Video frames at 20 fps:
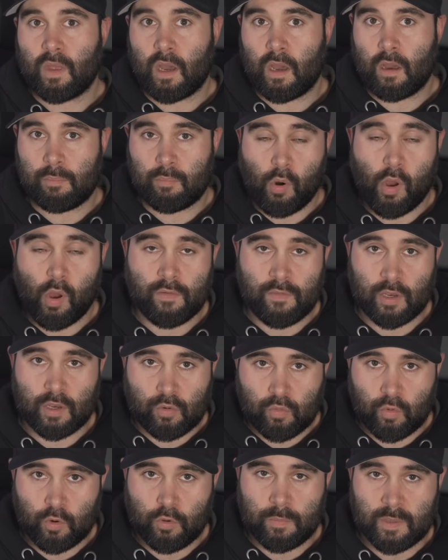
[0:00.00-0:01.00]
private
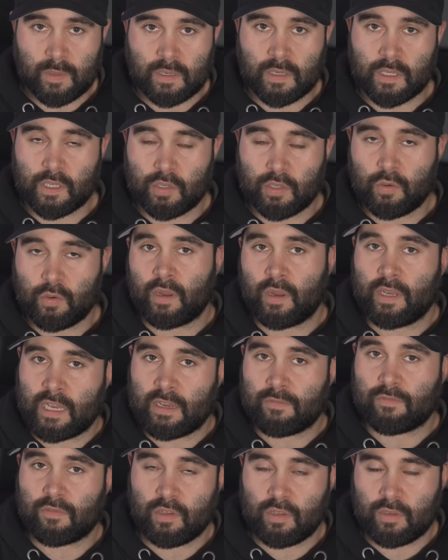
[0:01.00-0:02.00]
group, and you do only
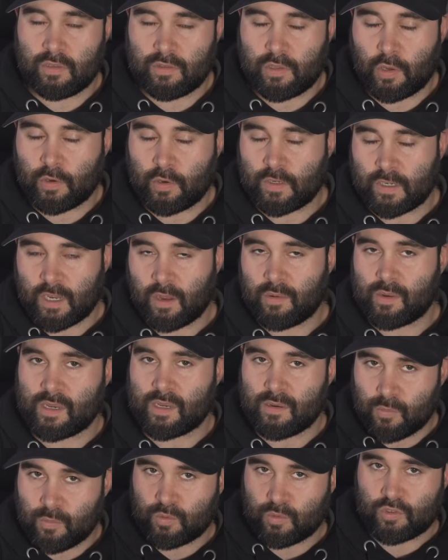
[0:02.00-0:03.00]
have to, don't go
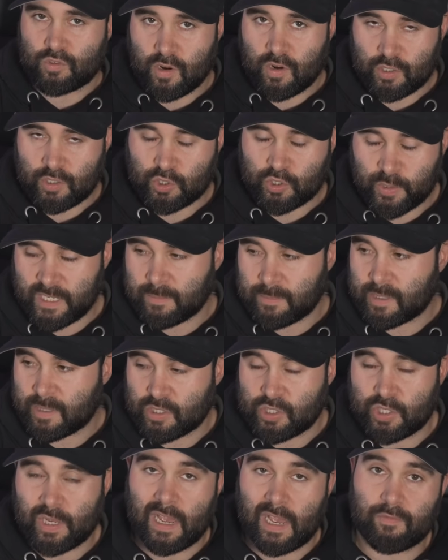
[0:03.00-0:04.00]
and all try and join it
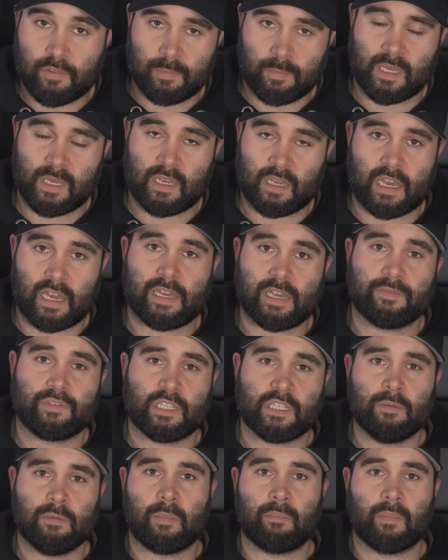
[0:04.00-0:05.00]
because you have to be a
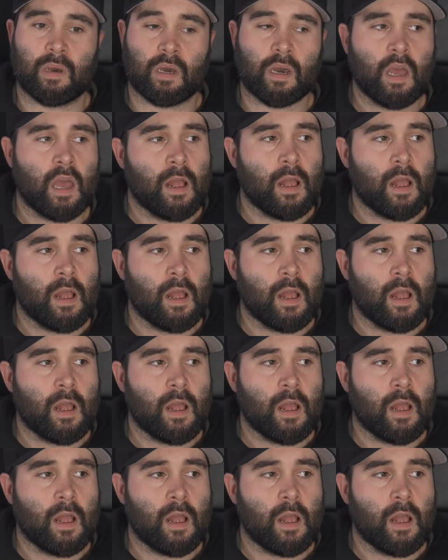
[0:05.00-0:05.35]
KFC member.